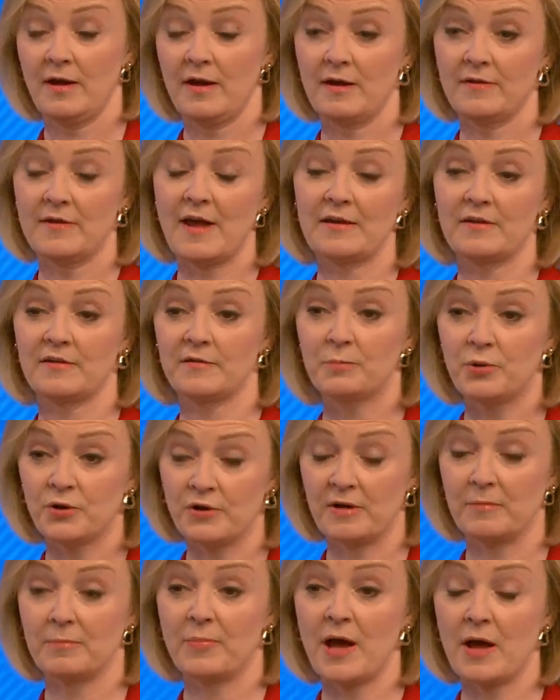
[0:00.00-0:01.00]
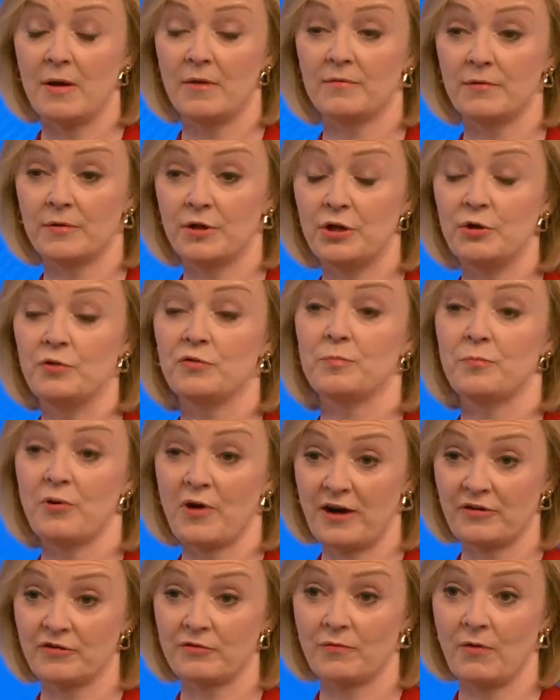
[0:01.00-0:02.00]
and that is putting huge
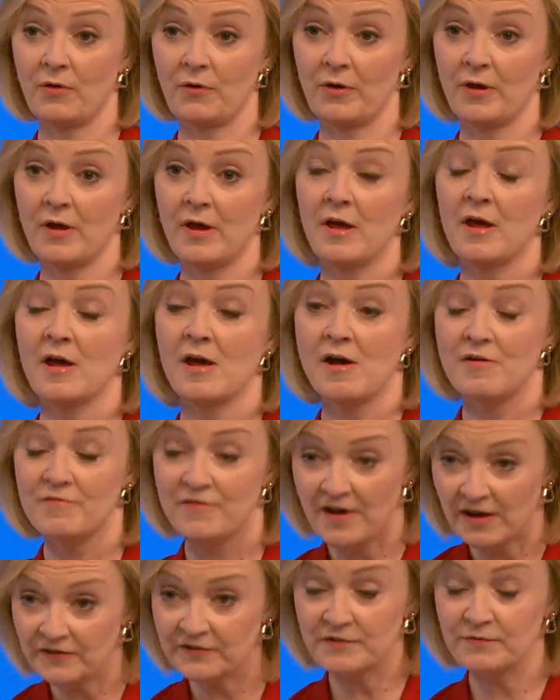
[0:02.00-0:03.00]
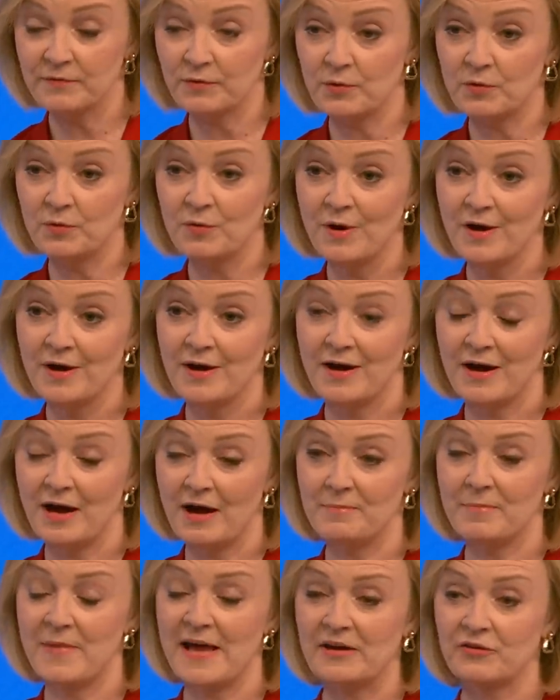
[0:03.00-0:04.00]
pressure on. First of all,
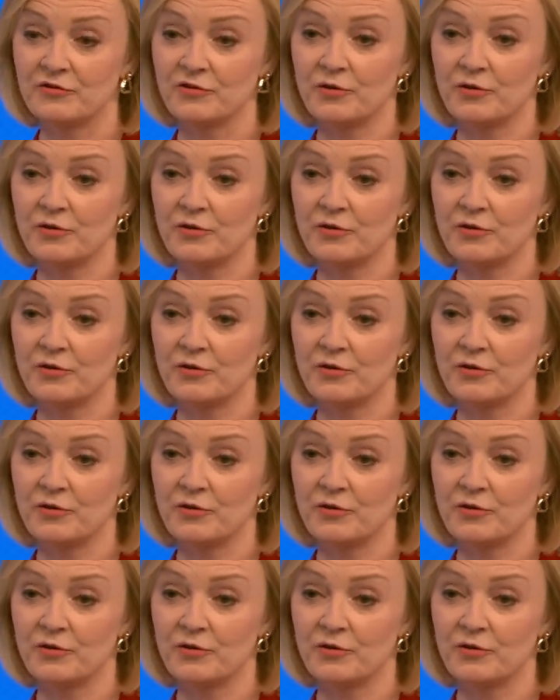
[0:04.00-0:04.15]
I'd make